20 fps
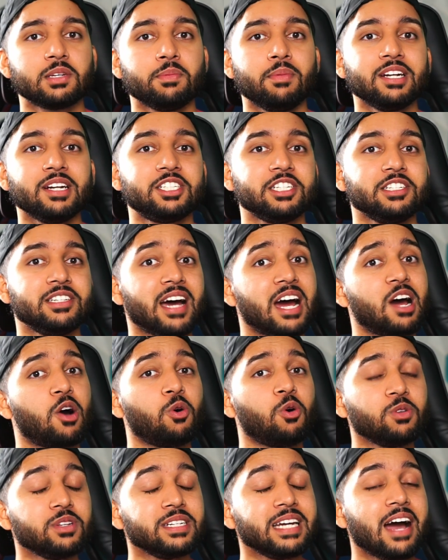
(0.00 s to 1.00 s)
to mention, not
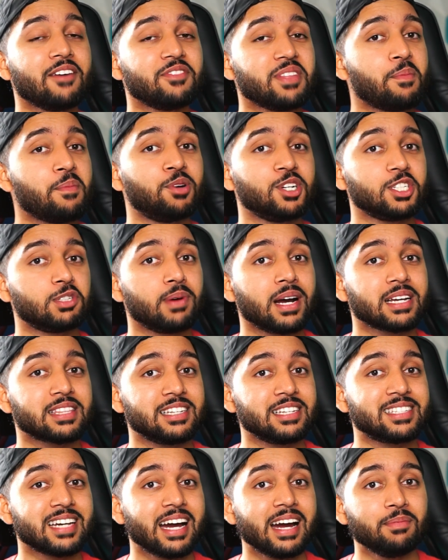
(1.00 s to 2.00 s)
only have they pushed back
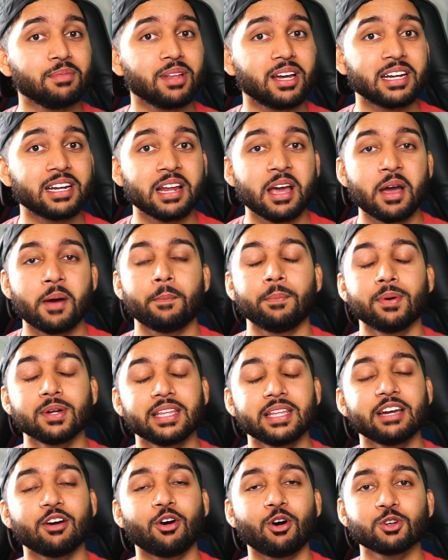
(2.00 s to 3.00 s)
the timeline, but
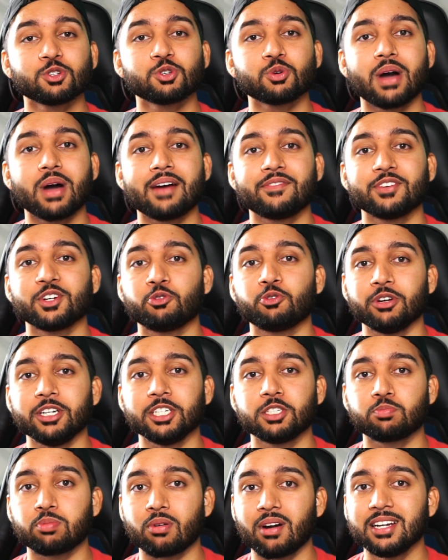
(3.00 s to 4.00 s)
they also have
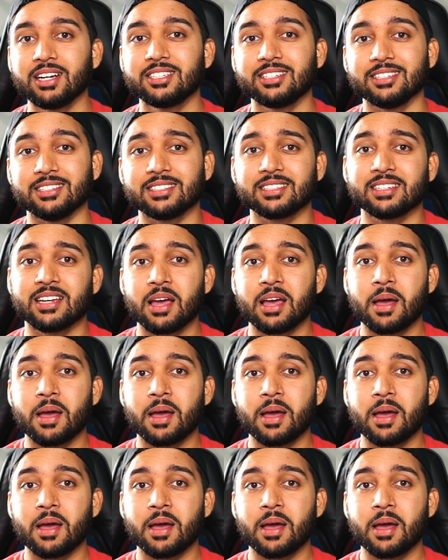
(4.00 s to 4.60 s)
increased prices.